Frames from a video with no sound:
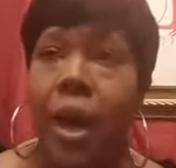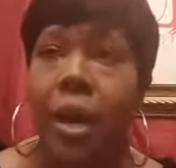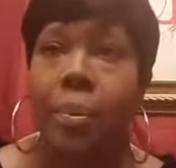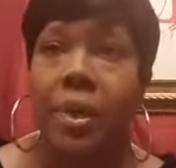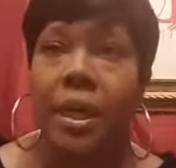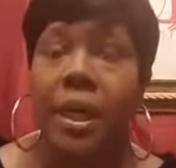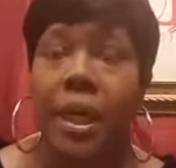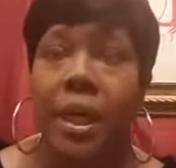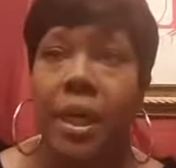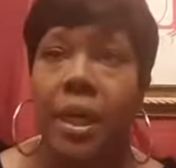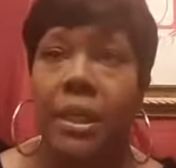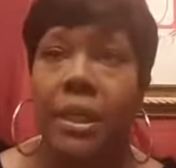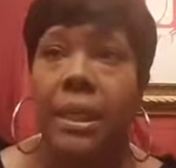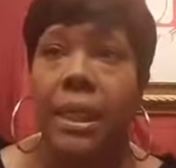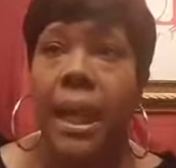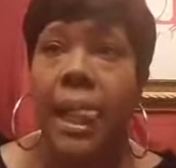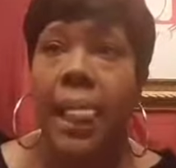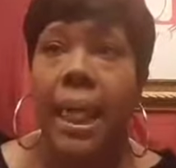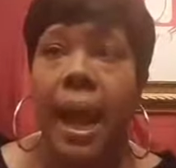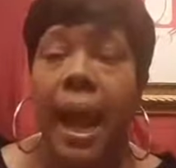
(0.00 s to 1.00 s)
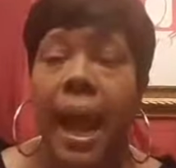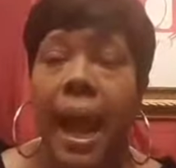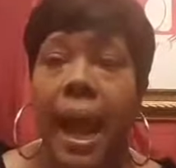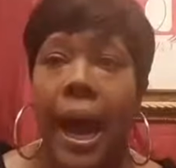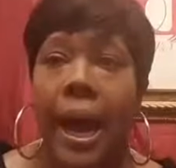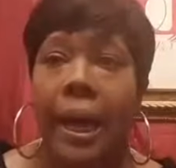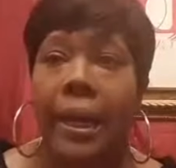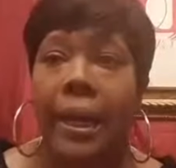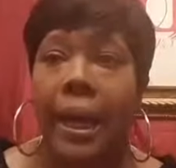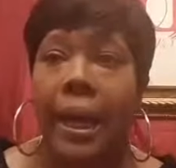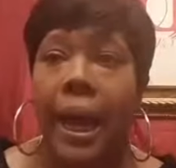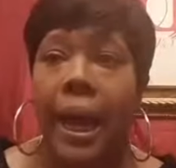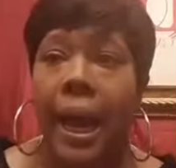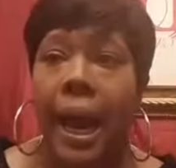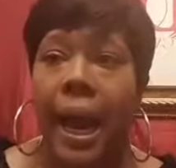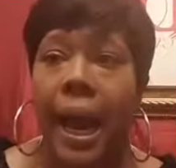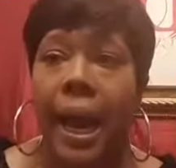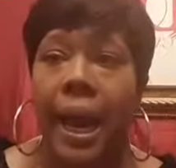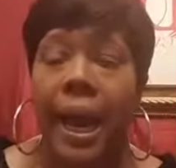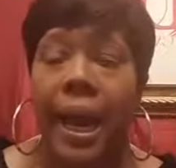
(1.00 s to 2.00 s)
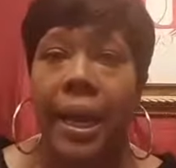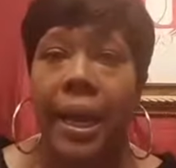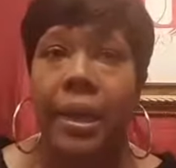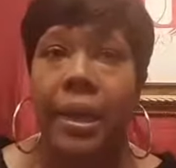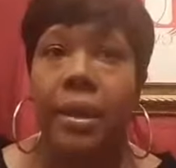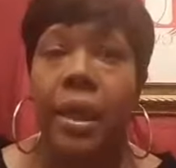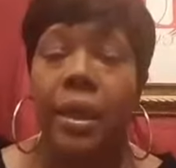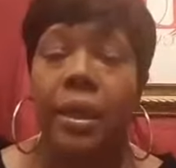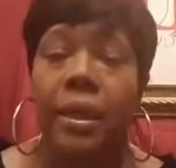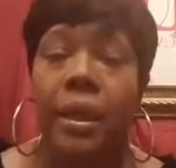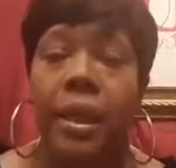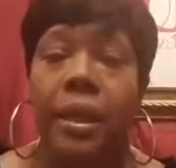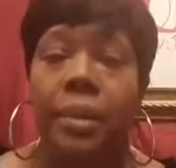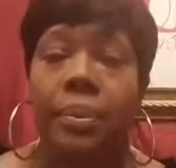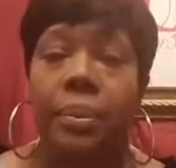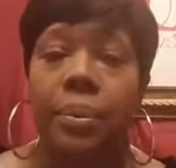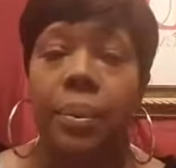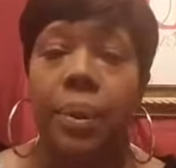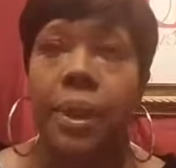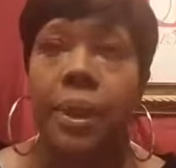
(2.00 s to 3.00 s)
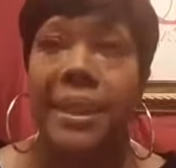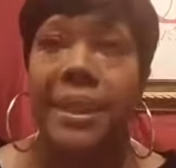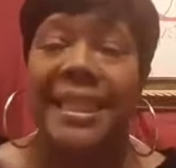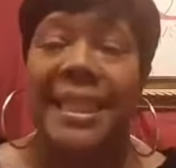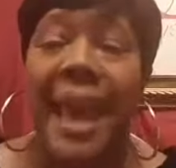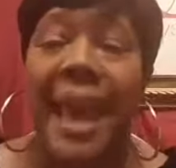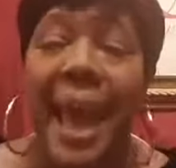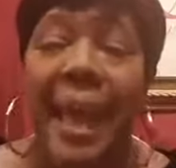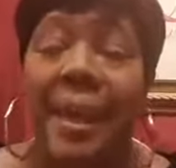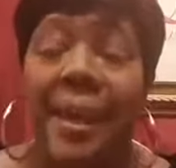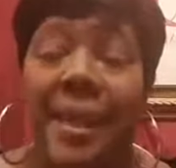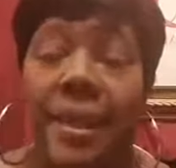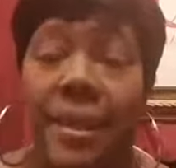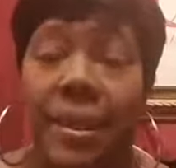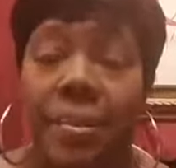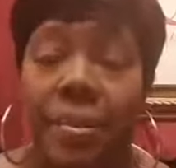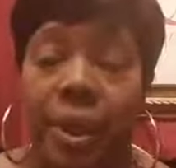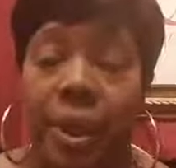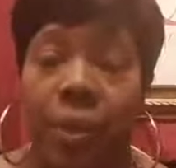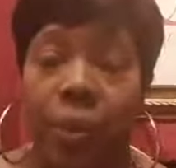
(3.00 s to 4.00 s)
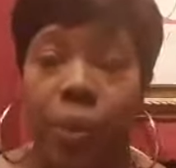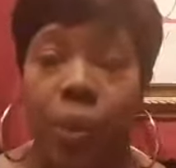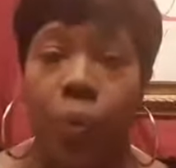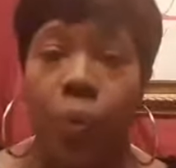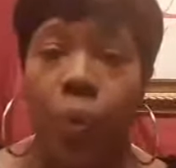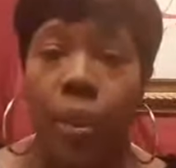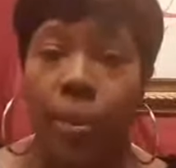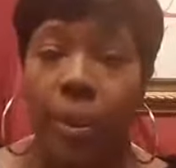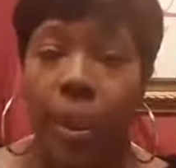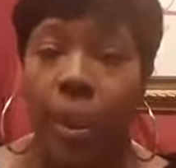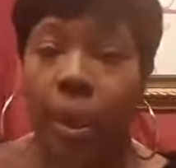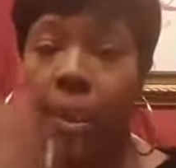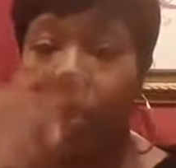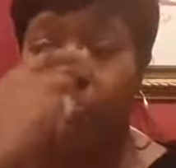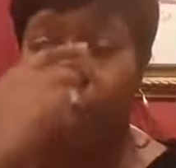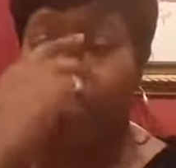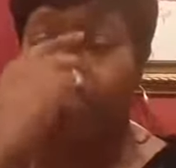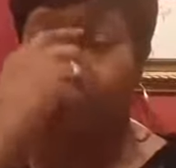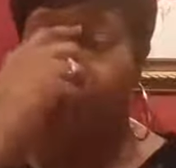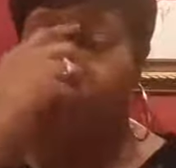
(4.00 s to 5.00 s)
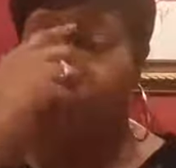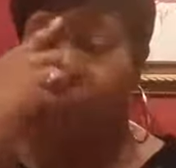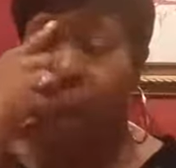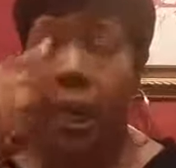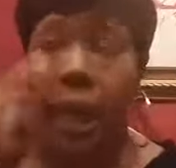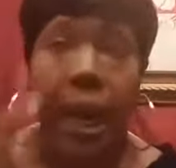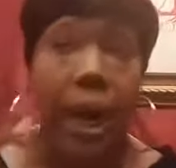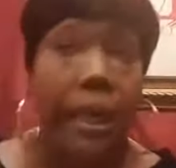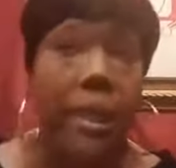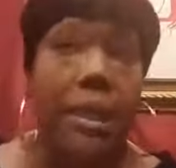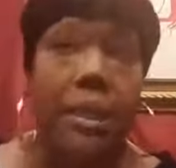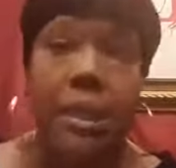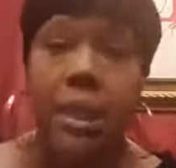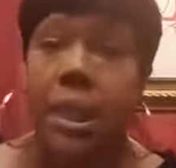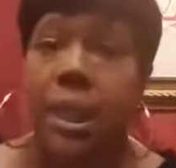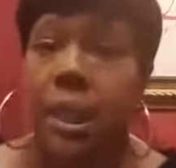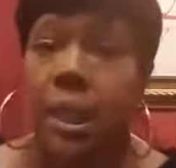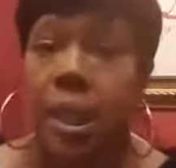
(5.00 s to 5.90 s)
Because it saddens me when women come to me and like, "I didn't see it